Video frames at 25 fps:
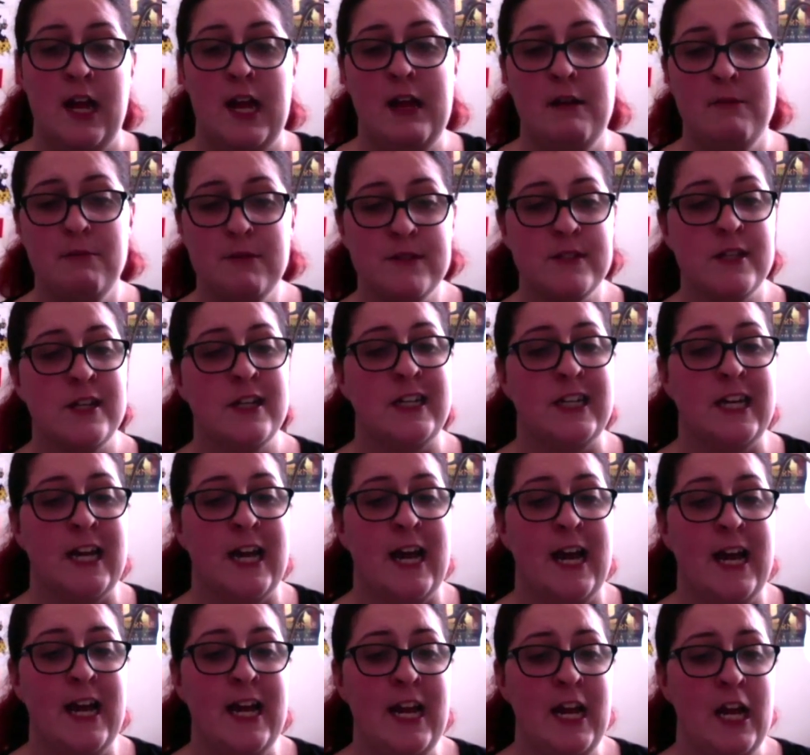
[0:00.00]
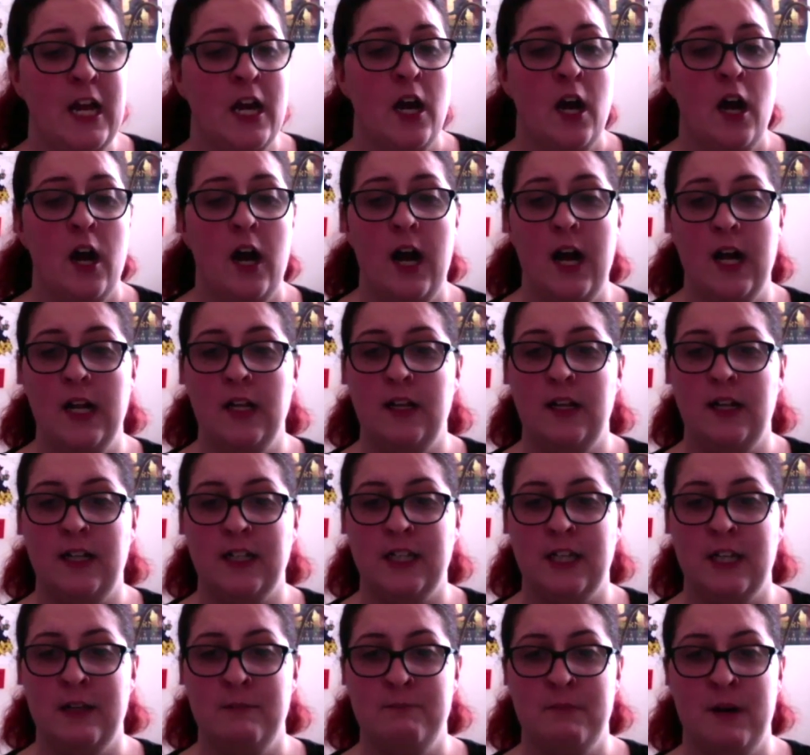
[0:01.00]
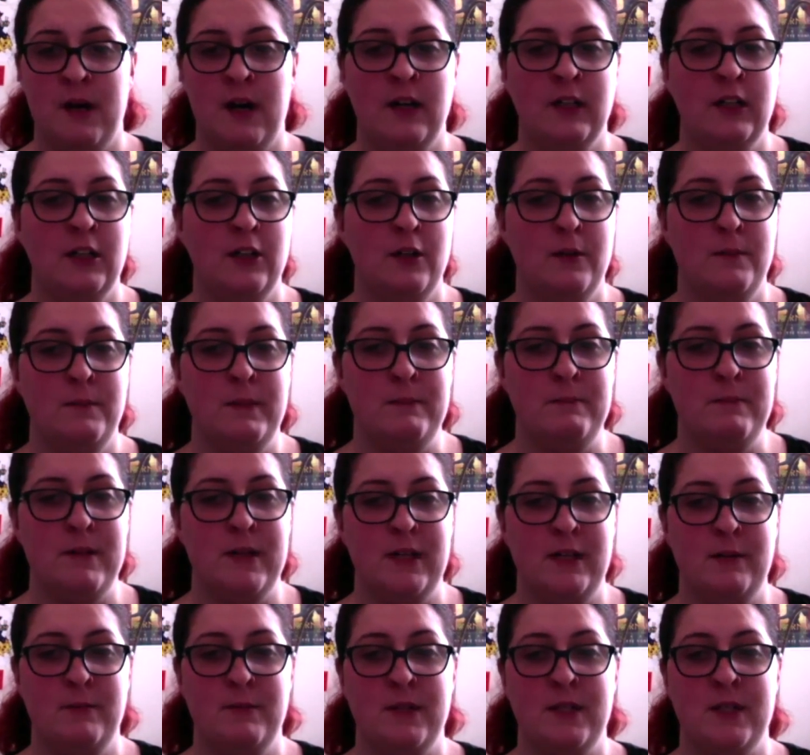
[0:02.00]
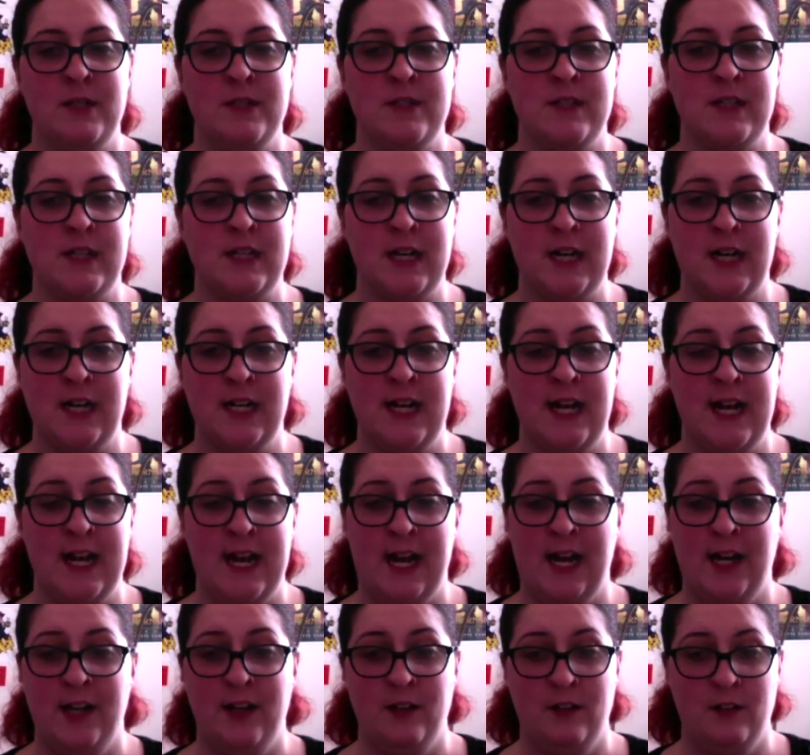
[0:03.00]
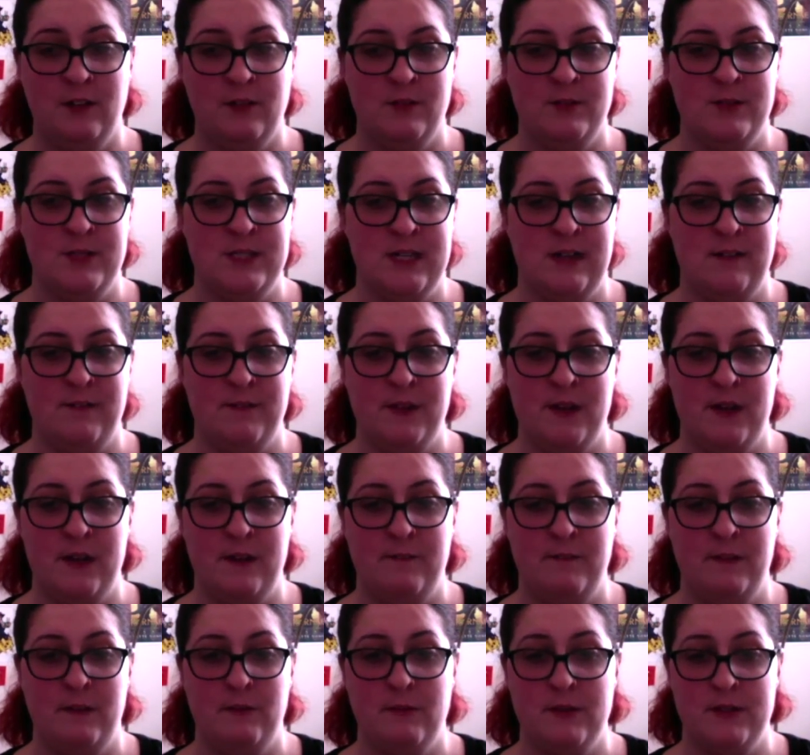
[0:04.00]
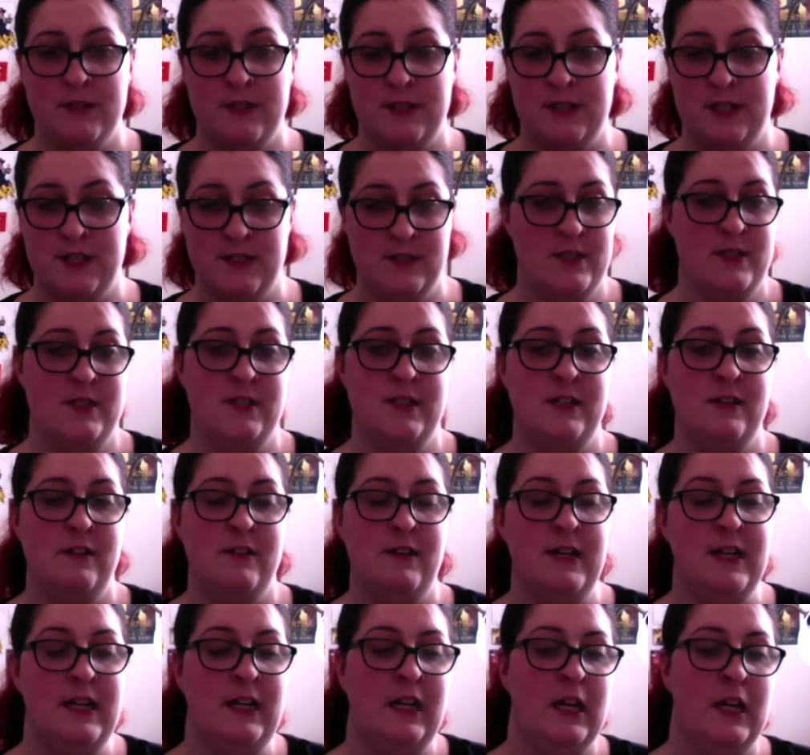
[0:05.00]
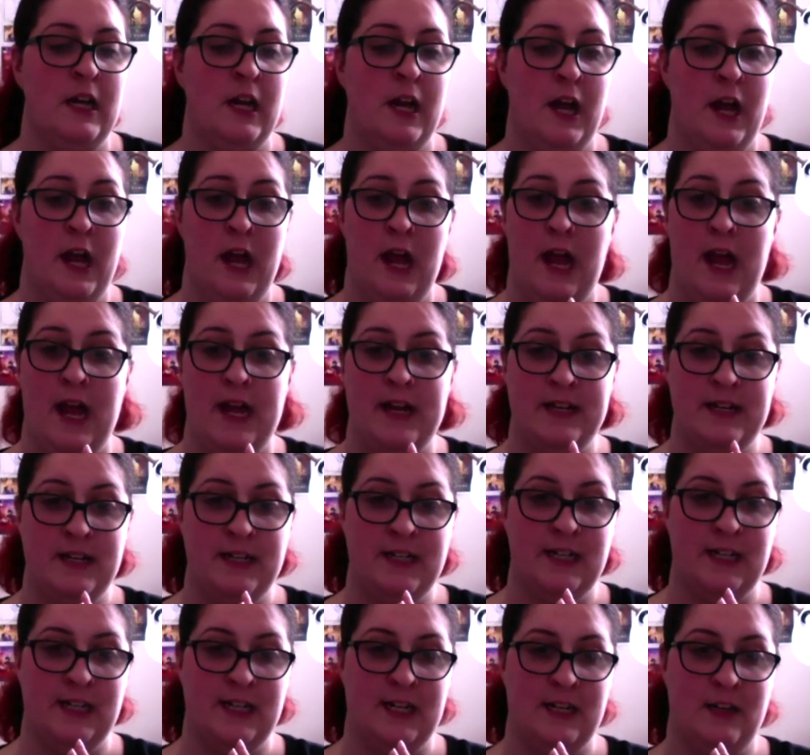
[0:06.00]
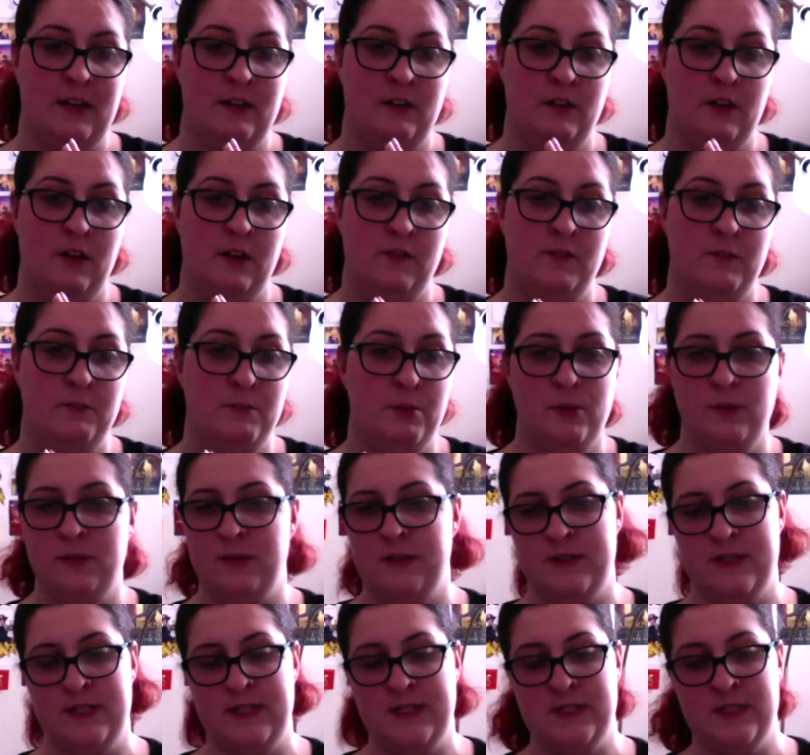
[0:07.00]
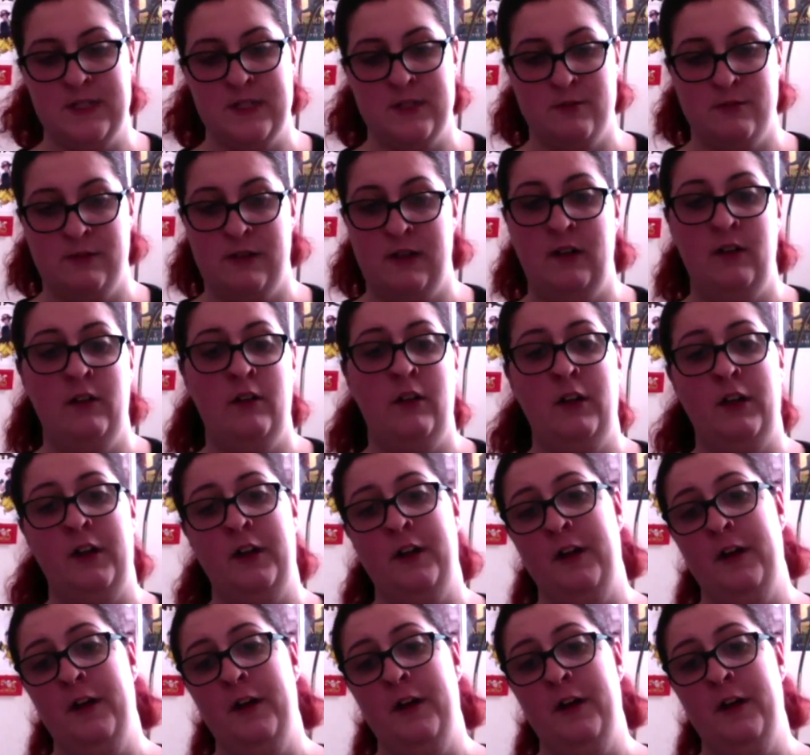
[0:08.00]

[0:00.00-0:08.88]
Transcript: It was okay. I liked the manga a bit better because it cut out a lot of stuff that I felt was unnecessary, and did cut out a lot of important scenes as well.